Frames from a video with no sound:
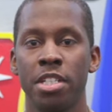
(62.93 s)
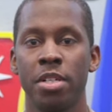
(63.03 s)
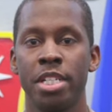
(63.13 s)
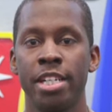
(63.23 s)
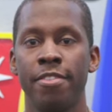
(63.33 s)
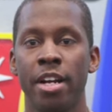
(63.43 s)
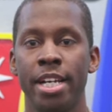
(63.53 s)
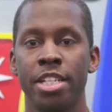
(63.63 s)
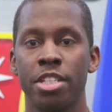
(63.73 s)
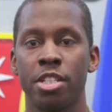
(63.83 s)
to achieve our
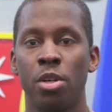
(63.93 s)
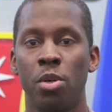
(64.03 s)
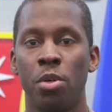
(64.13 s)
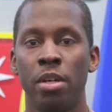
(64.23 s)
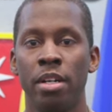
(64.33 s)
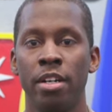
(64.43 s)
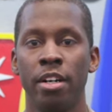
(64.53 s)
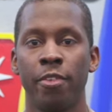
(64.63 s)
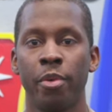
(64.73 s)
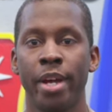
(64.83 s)
nation's goal
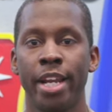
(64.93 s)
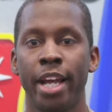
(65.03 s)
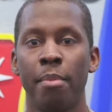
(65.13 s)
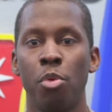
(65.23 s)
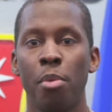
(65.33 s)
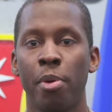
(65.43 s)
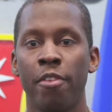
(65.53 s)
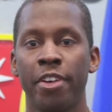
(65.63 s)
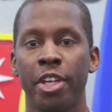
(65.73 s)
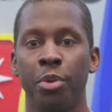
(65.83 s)
of creating a more
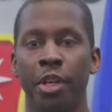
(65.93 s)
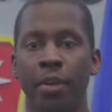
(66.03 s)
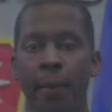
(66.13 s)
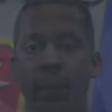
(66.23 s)
perfect union.